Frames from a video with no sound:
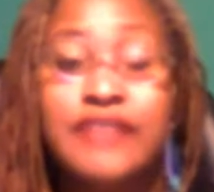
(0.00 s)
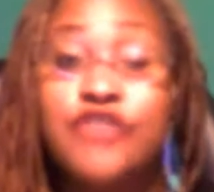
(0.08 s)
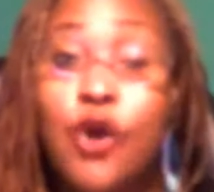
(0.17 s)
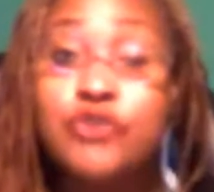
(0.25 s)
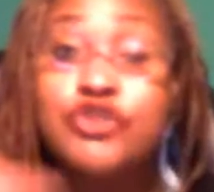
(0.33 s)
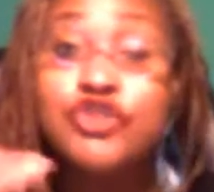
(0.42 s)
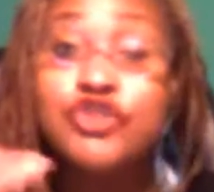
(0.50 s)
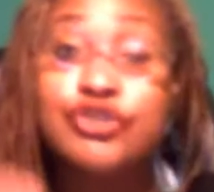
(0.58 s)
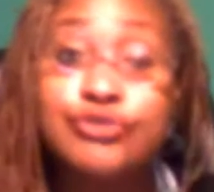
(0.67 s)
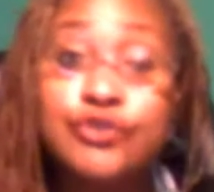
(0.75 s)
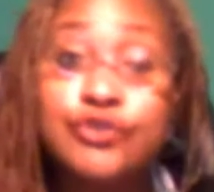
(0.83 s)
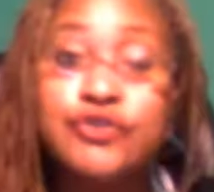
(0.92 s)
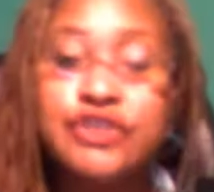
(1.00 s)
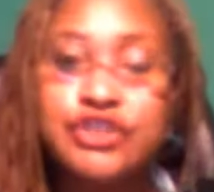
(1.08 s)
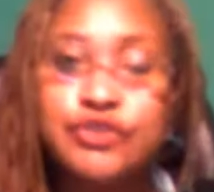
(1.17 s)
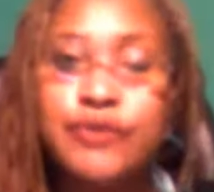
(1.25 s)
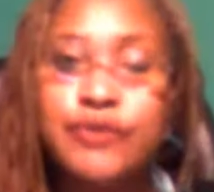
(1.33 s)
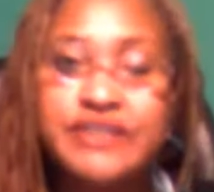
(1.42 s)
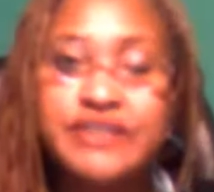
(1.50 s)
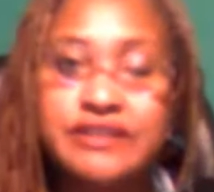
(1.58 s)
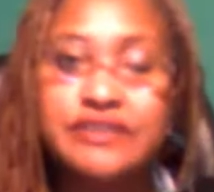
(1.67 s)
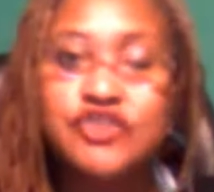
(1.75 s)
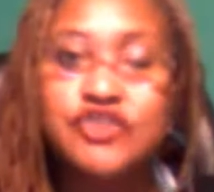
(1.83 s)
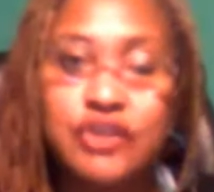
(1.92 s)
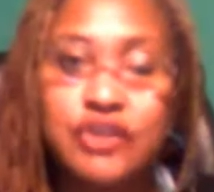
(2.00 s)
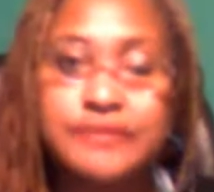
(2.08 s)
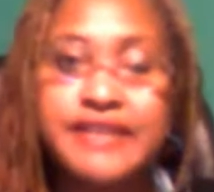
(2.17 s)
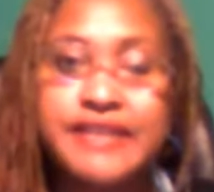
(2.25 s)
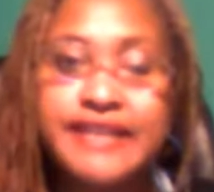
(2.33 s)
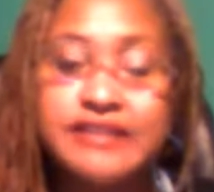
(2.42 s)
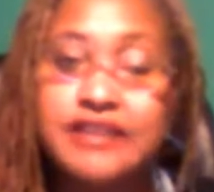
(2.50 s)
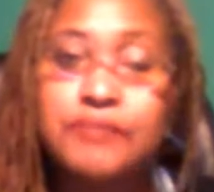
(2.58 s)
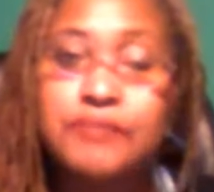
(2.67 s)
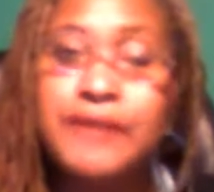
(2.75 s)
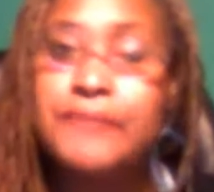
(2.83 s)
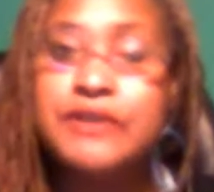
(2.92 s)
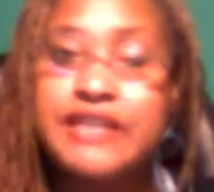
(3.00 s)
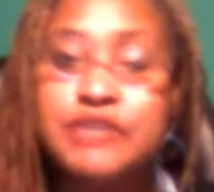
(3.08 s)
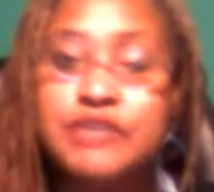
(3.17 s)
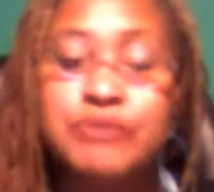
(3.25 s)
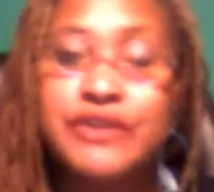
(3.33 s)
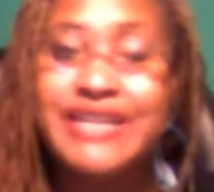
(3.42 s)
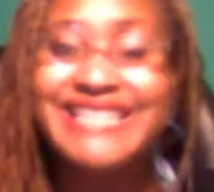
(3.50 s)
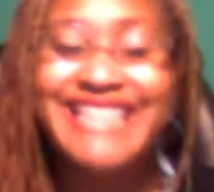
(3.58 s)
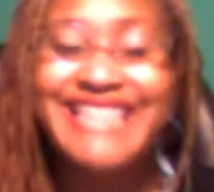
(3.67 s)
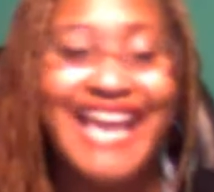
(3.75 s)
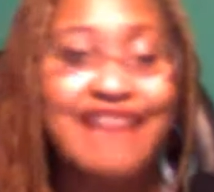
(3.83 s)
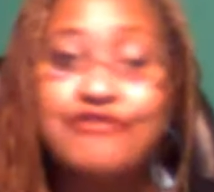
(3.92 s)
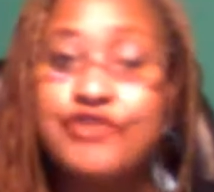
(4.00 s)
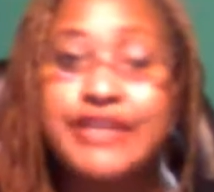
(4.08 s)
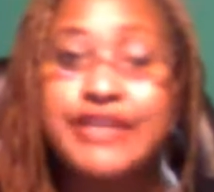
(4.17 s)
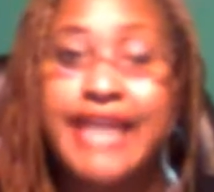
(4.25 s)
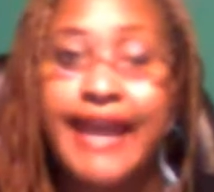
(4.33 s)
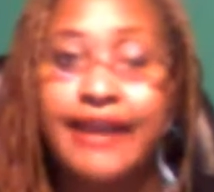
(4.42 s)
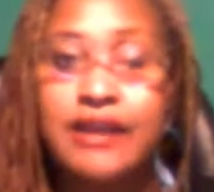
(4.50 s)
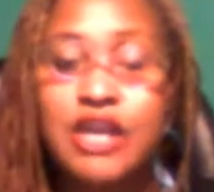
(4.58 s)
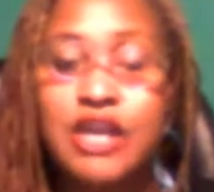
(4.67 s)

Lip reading: Those are true situations and circumstances that people experience every day.